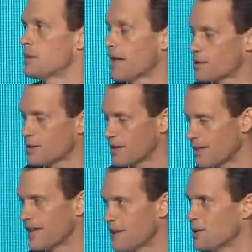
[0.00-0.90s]
And actually,
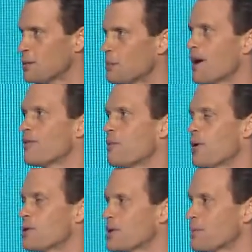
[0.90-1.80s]
Enel and Uber have a
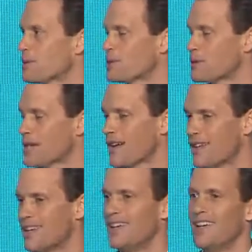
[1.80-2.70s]
partnership, it turns out,
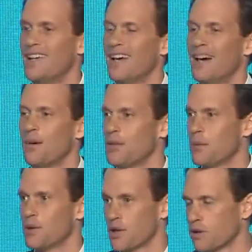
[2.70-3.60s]

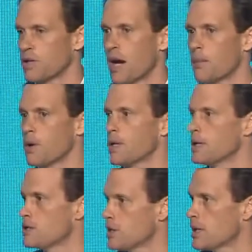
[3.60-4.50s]
that we're currently operating
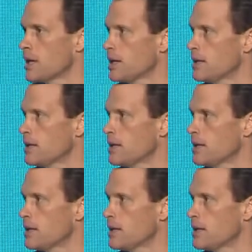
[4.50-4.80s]
in Chile,